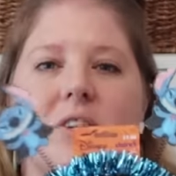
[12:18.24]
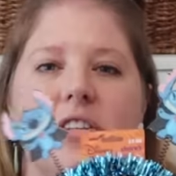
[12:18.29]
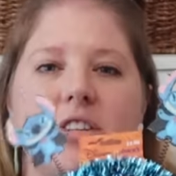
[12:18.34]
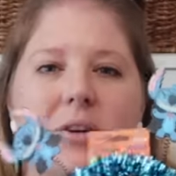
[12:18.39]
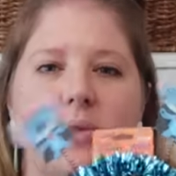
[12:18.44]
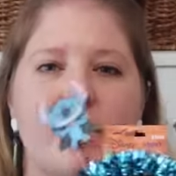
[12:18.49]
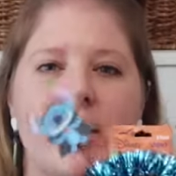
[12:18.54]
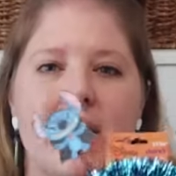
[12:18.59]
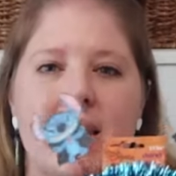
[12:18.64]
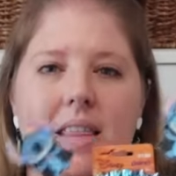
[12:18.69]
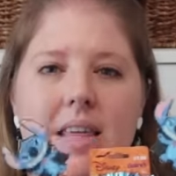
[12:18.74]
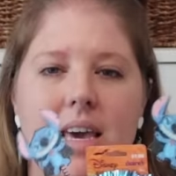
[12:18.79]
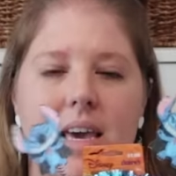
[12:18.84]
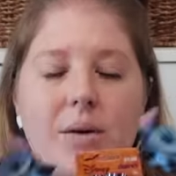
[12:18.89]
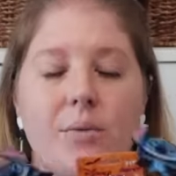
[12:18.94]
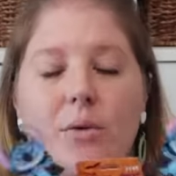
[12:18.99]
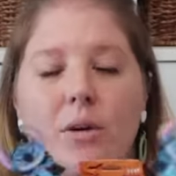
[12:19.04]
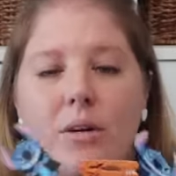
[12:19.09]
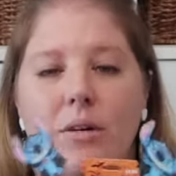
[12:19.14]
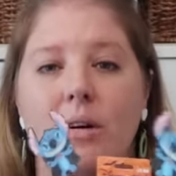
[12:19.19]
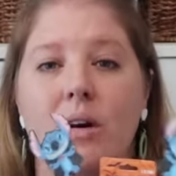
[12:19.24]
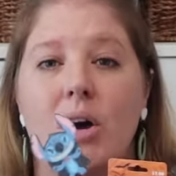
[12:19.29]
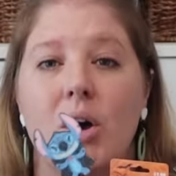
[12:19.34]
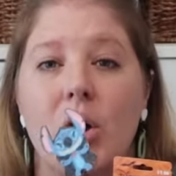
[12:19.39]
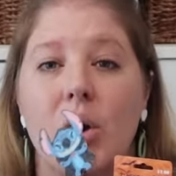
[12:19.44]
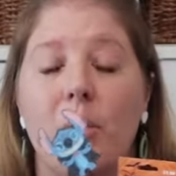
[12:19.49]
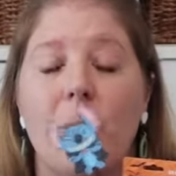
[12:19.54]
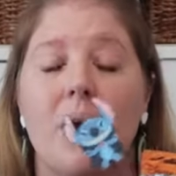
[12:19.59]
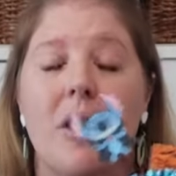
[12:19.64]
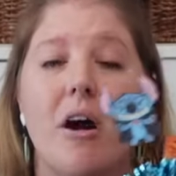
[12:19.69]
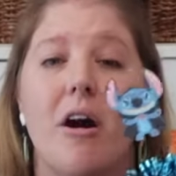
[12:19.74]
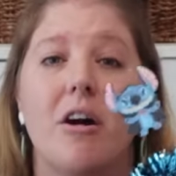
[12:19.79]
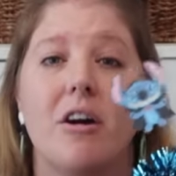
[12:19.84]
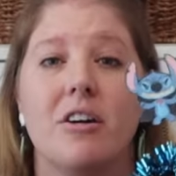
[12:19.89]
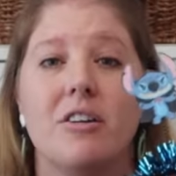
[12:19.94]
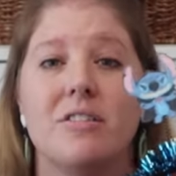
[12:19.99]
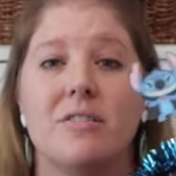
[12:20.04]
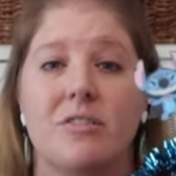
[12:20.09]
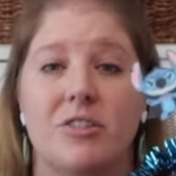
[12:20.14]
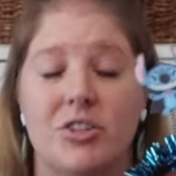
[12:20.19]
we do anything, well, we
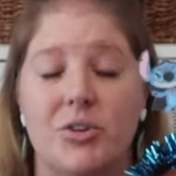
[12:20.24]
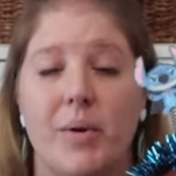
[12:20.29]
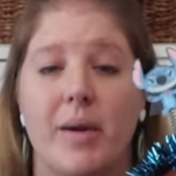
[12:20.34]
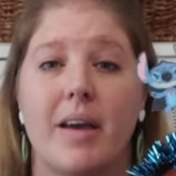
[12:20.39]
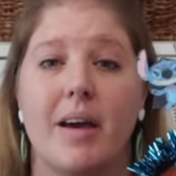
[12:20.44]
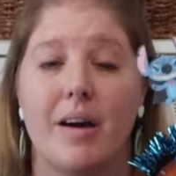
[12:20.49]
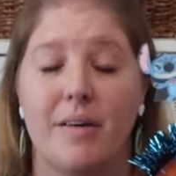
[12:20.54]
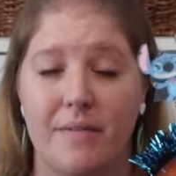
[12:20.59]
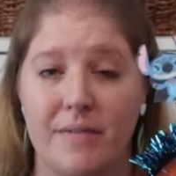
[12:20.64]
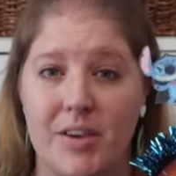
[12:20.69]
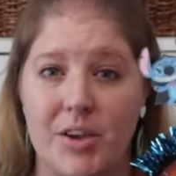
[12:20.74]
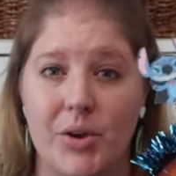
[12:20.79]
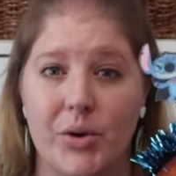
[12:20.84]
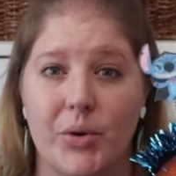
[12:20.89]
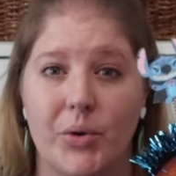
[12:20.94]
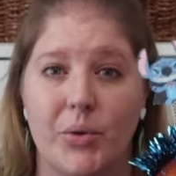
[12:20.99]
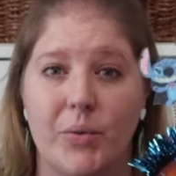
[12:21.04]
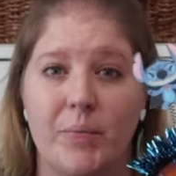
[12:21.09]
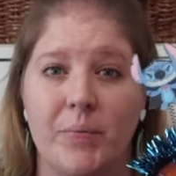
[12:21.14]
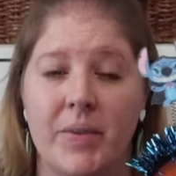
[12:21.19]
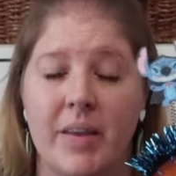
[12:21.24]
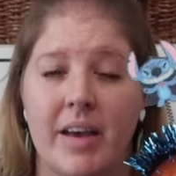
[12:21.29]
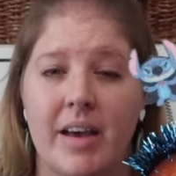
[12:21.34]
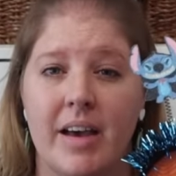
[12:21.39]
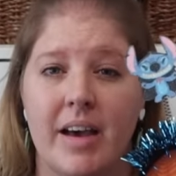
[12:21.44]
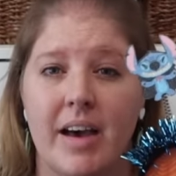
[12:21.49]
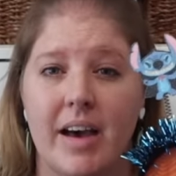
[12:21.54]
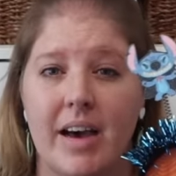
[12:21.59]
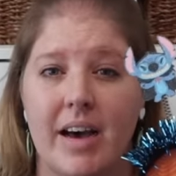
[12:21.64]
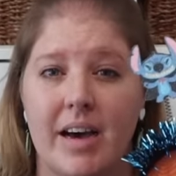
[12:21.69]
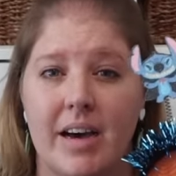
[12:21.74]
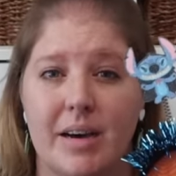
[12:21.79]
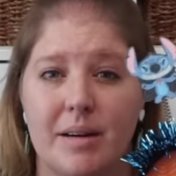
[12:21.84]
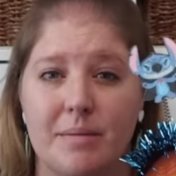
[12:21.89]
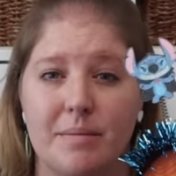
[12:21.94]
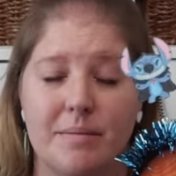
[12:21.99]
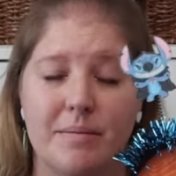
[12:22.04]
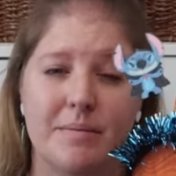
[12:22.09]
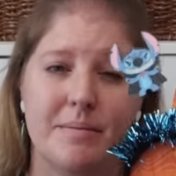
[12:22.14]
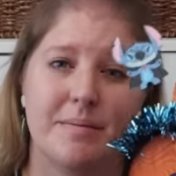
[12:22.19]
are doing a few
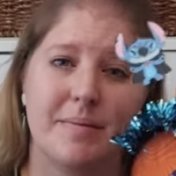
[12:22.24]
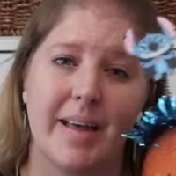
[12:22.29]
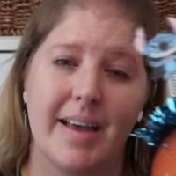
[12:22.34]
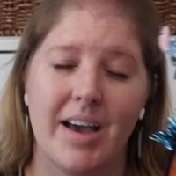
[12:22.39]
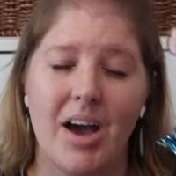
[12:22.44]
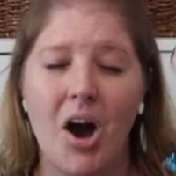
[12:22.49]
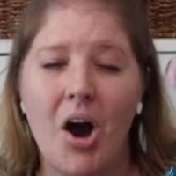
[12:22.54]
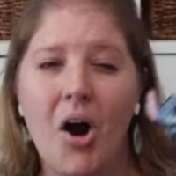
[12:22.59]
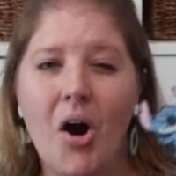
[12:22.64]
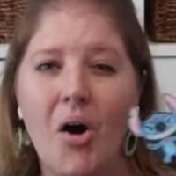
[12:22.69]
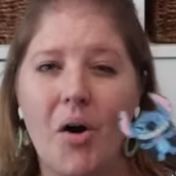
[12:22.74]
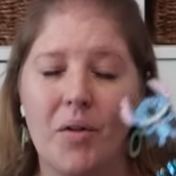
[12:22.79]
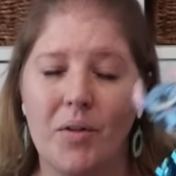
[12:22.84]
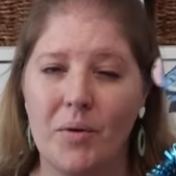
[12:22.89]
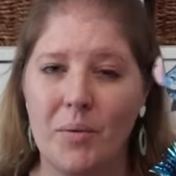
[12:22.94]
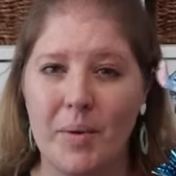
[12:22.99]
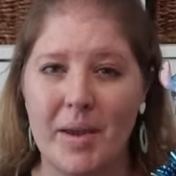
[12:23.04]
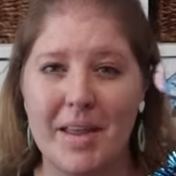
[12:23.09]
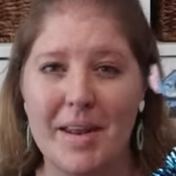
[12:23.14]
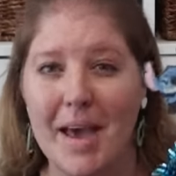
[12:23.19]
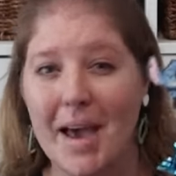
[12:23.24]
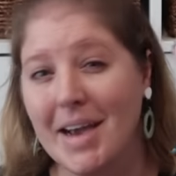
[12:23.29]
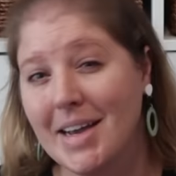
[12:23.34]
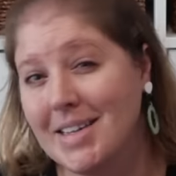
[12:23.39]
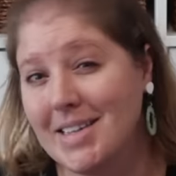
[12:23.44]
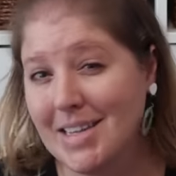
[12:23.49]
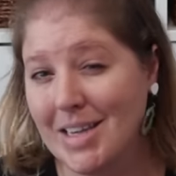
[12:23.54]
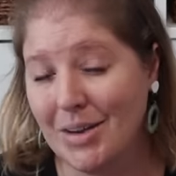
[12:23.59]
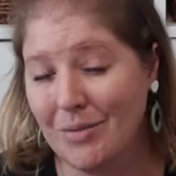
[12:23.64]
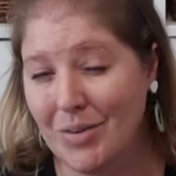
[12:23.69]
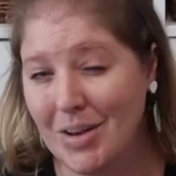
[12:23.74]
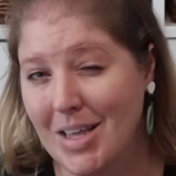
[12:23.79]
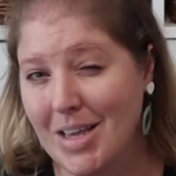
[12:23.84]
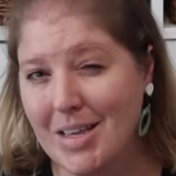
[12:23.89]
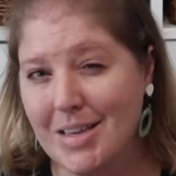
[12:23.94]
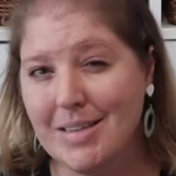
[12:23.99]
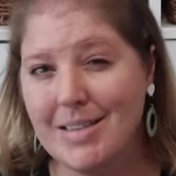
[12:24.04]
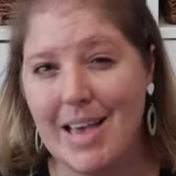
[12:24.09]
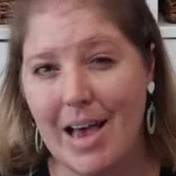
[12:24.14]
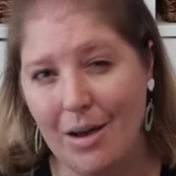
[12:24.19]
um, like Halloween
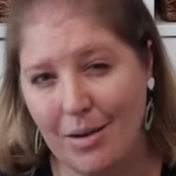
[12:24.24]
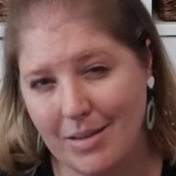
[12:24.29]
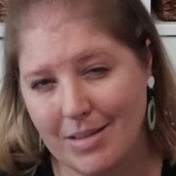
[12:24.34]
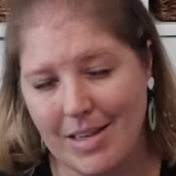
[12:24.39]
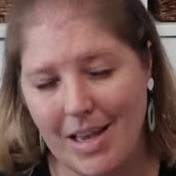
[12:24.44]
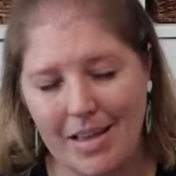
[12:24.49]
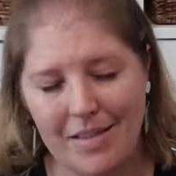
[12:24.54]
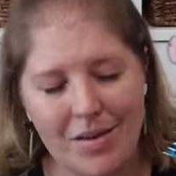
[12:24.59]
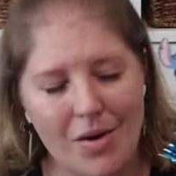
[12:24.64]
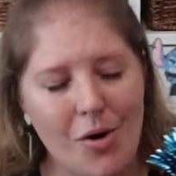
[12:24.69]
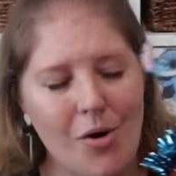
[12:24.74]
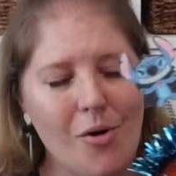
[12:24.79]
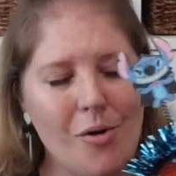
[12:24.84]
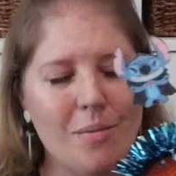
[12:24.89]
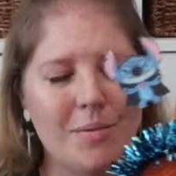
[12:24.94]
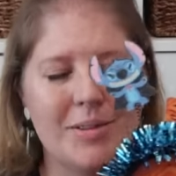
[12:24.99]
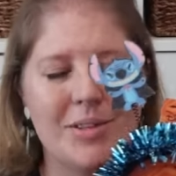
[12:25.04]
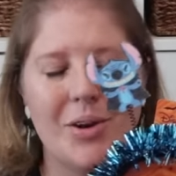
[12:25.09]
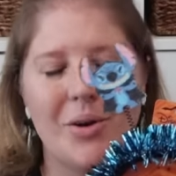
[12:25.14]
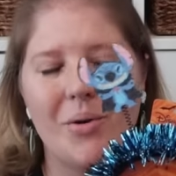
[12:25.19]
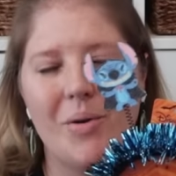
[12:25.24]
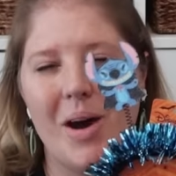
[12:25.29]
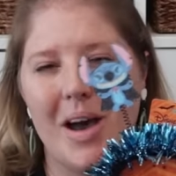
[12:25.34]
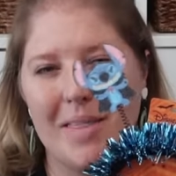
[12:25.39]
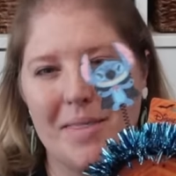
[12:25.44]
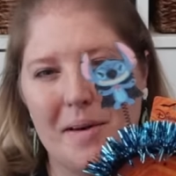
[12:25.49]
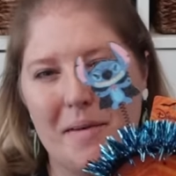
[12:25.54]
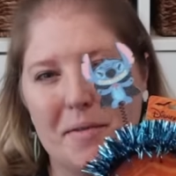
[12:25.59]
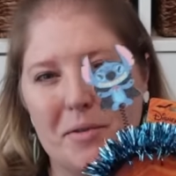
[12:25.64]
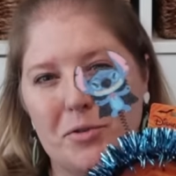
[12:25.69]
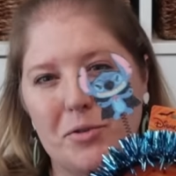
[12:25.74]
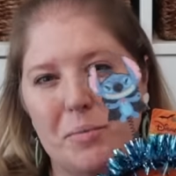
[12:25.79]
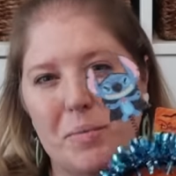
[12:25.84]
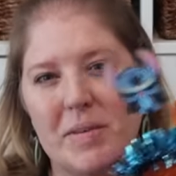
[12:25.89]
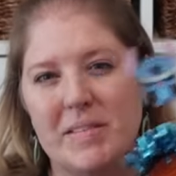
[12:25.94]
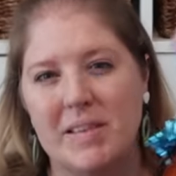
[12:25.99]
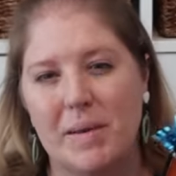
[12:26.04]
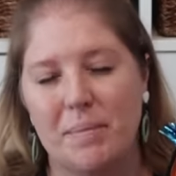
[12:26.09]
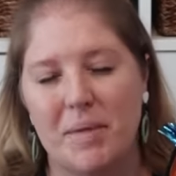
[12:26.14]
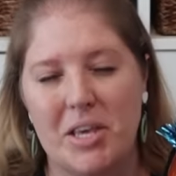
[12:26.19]
activities outside the home. So I thought this would
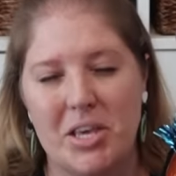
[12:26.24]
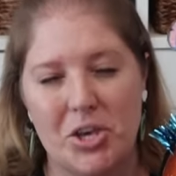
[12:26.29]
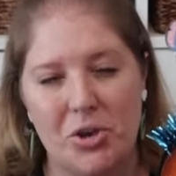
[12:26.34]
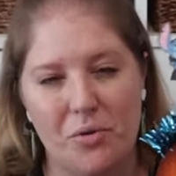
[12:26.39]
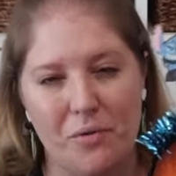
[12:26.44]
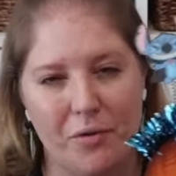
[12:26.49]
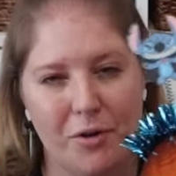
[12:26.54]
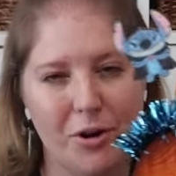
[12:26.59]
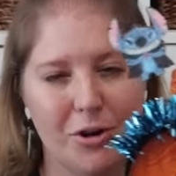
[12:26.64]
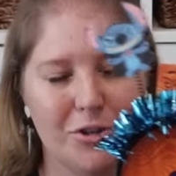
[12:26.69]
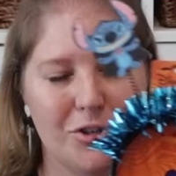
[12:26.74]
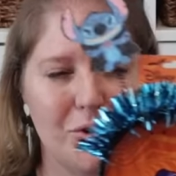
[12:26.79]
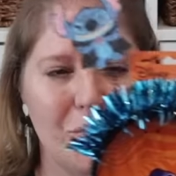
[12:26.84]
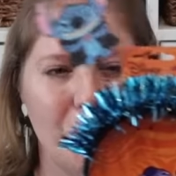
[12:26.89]
be something cute for her